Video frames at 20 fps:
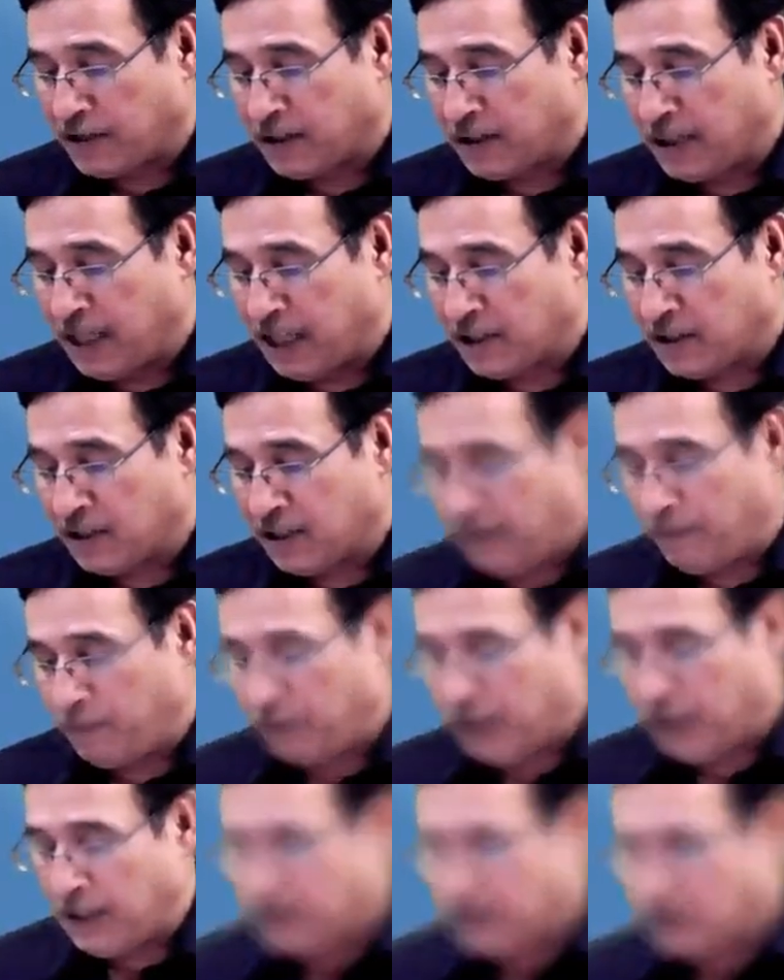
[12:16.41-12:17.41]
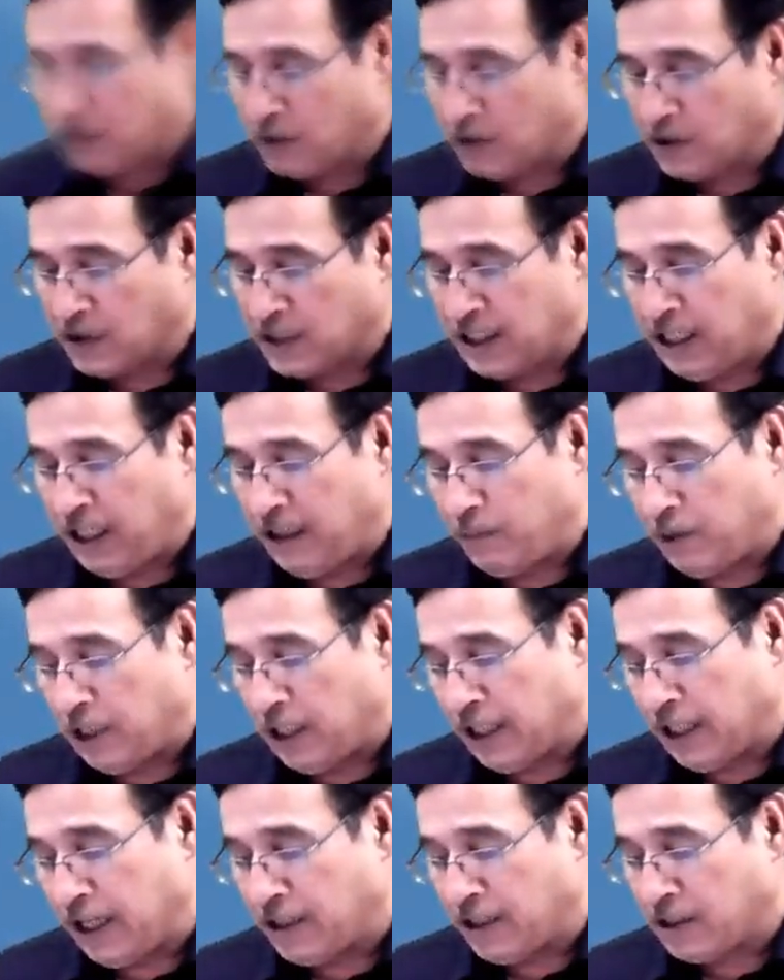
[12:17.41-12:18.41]
that something is receivable
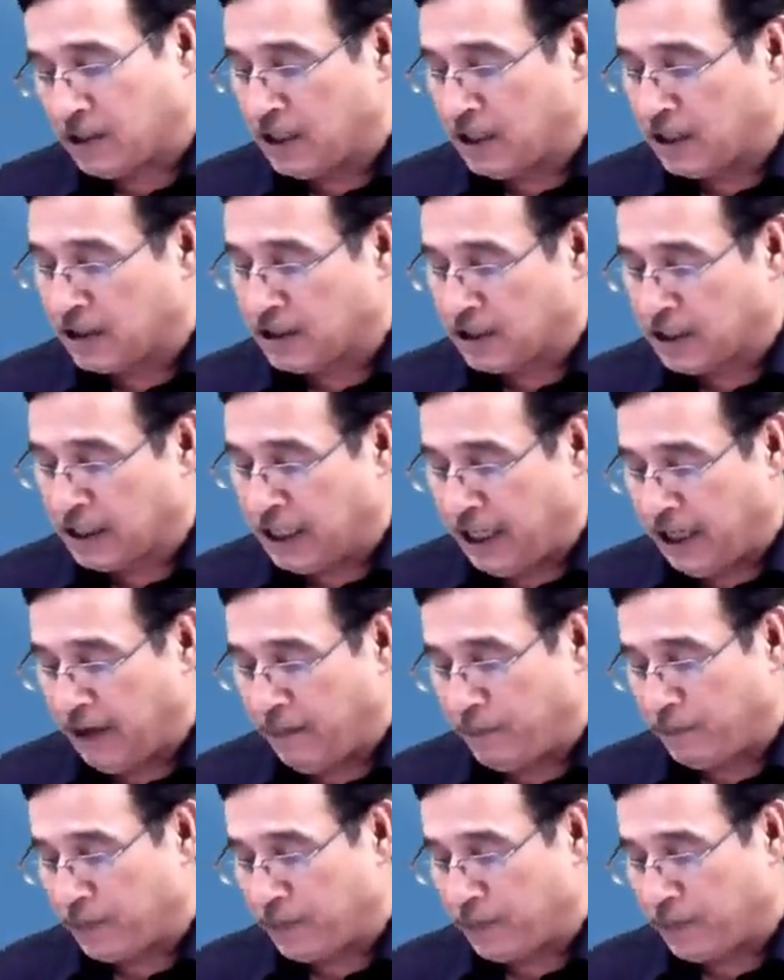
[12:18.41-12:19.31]
against the same,